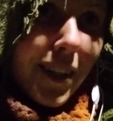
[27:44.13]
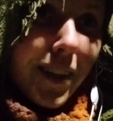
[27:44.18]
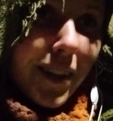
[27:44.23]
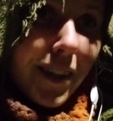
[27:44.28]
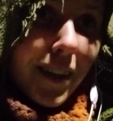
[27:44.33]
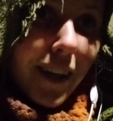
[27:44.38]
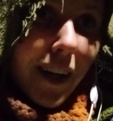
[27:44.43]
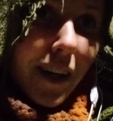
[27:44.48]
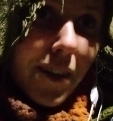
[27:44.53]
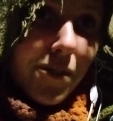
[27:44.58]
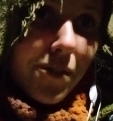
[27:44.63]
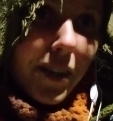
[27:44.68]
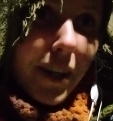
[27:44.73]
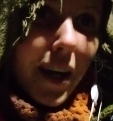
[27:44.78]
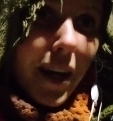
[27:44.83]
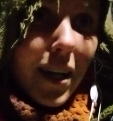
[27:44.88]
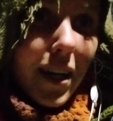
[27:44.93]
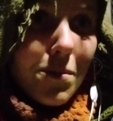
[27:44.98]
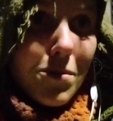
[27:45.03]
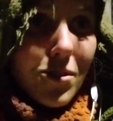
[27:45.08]
and when
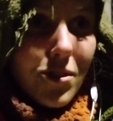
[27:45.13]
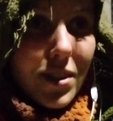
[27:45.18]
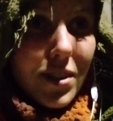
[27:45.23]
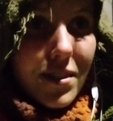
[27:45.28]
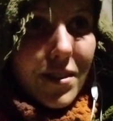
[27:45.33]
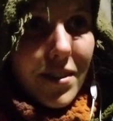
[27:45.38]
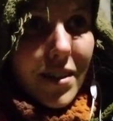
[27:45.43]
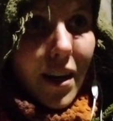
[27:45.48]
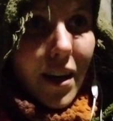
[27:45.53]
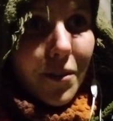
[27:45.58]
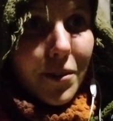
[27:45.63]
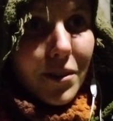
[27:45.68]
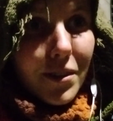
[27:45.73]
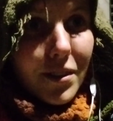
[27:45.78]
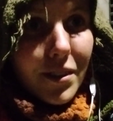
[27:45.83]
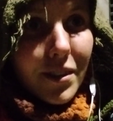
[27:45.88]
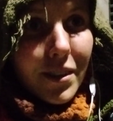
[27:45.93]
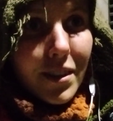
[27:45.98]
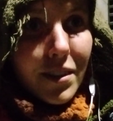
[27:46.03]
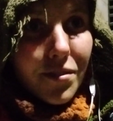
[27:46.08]
I am stressed out
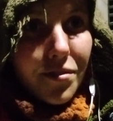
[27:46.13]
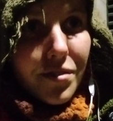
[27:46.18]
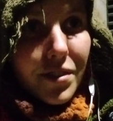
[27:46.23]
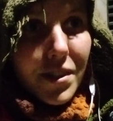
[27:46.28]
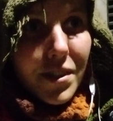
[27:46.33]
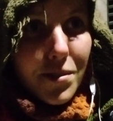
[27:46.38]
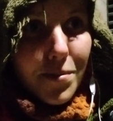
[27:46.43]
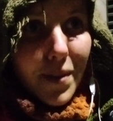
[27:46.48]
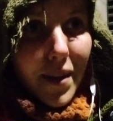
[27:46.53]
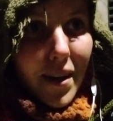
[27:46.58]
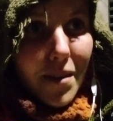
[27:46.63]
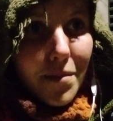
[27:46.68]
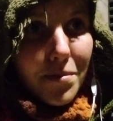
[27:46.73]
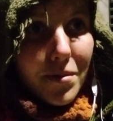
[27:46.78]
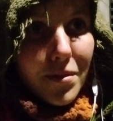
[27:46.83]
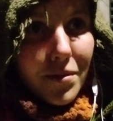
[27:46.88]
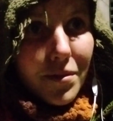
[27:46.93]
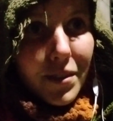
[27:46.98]
it frees me up.